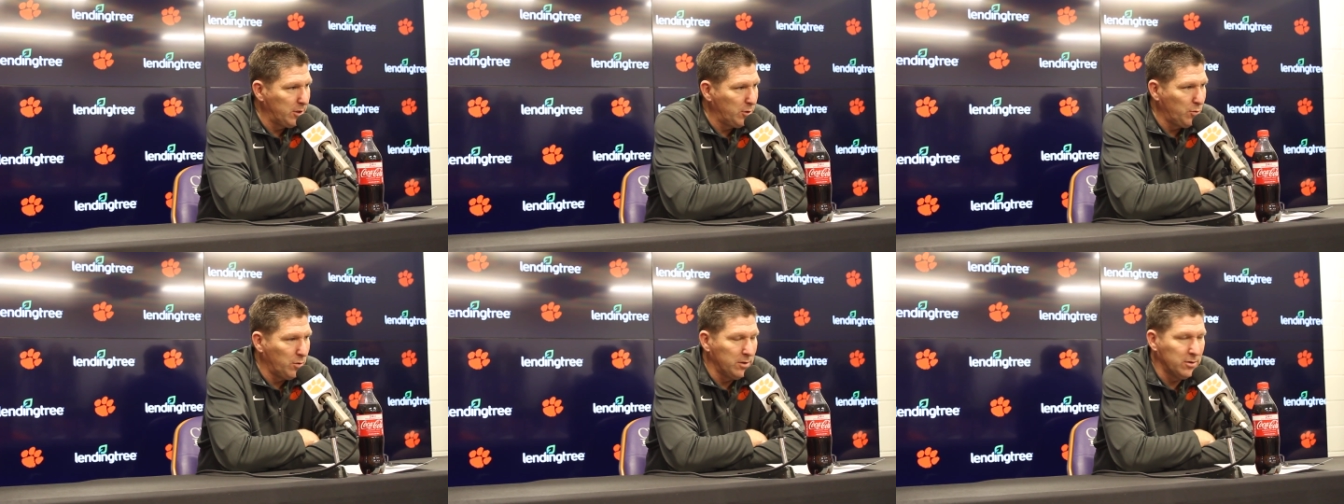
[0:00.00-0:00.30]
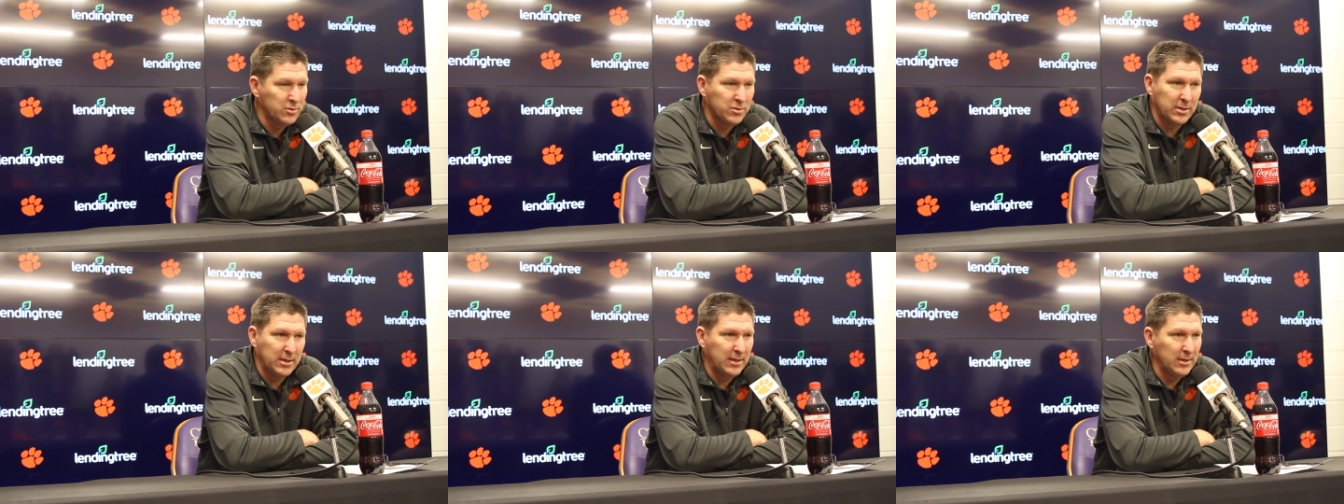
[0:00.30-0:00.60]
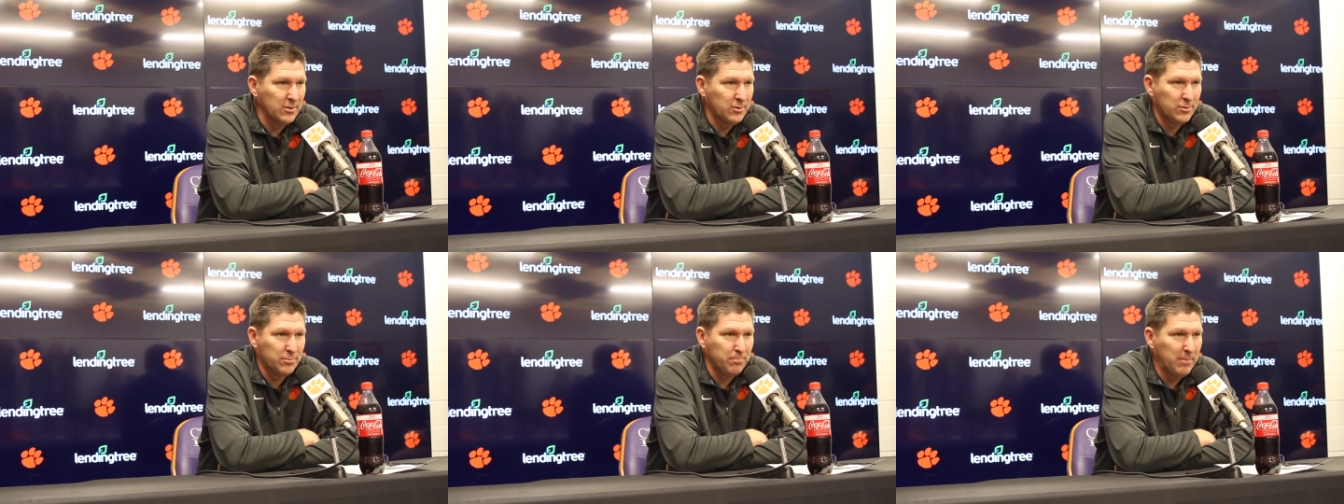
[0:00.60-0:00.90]
you would not have seen
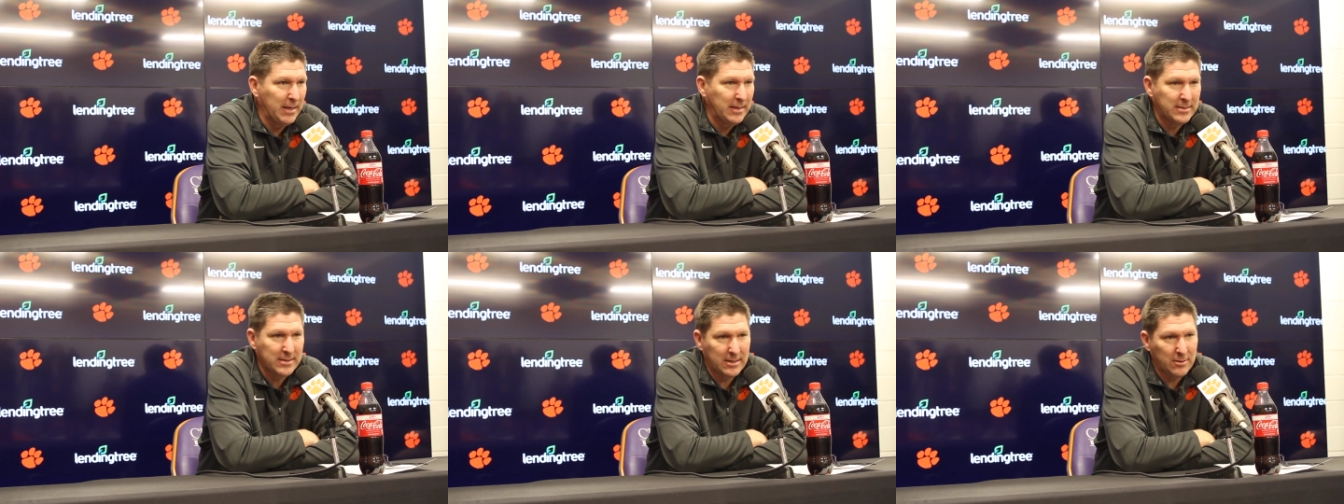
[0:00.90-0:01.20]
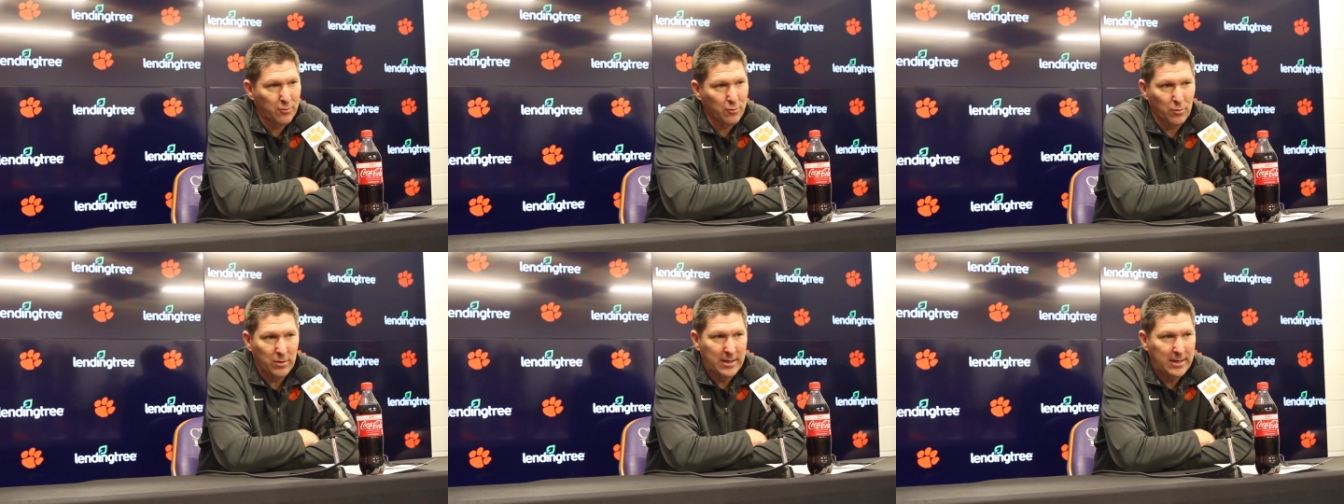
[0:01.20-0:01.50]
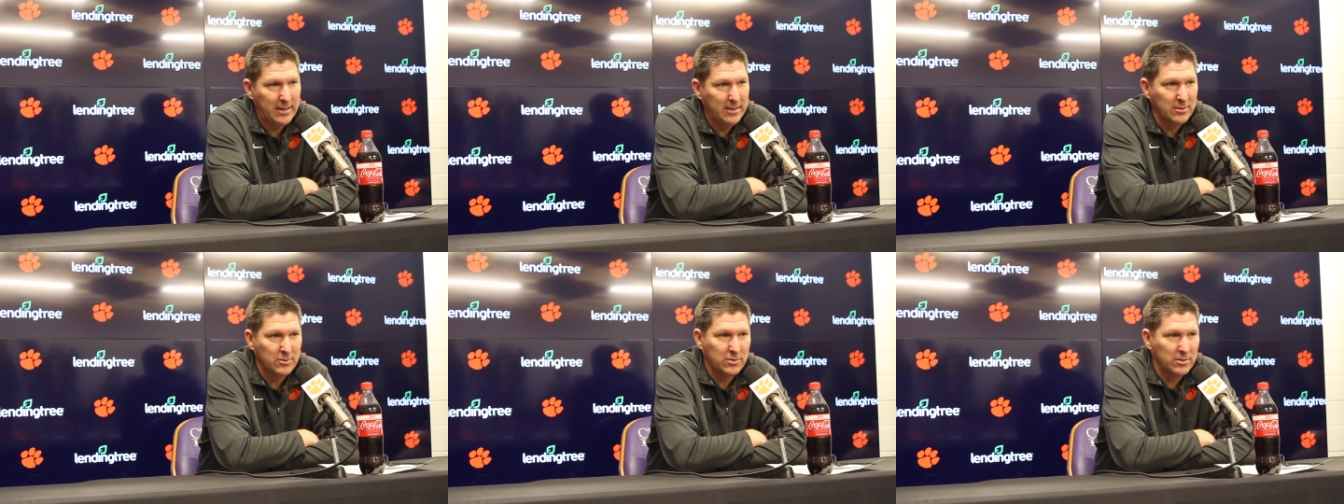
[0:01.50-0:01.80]
us make 10
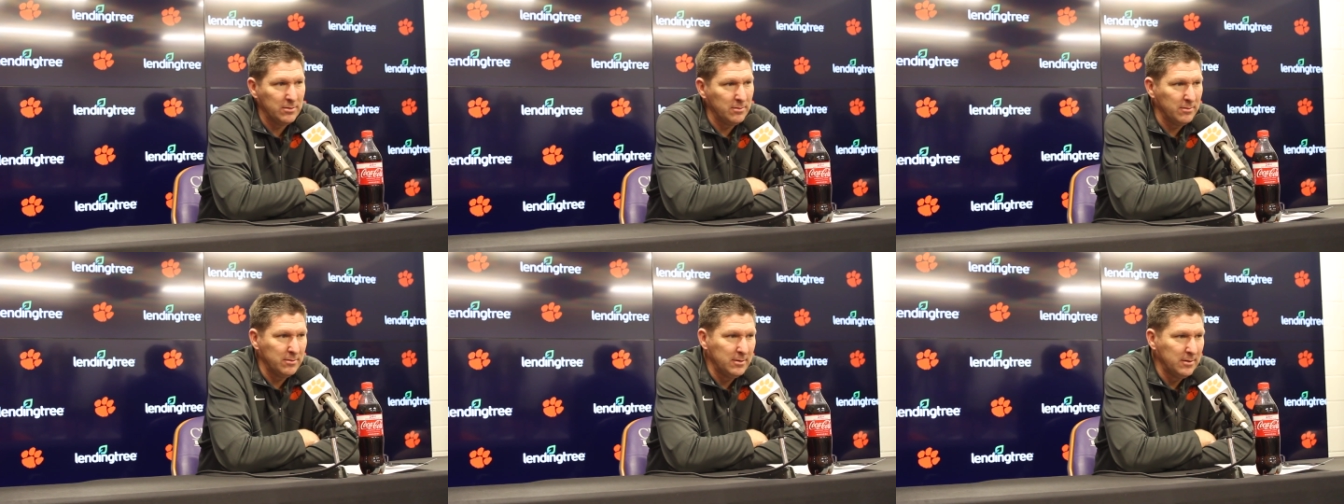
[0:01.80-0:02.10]
threes and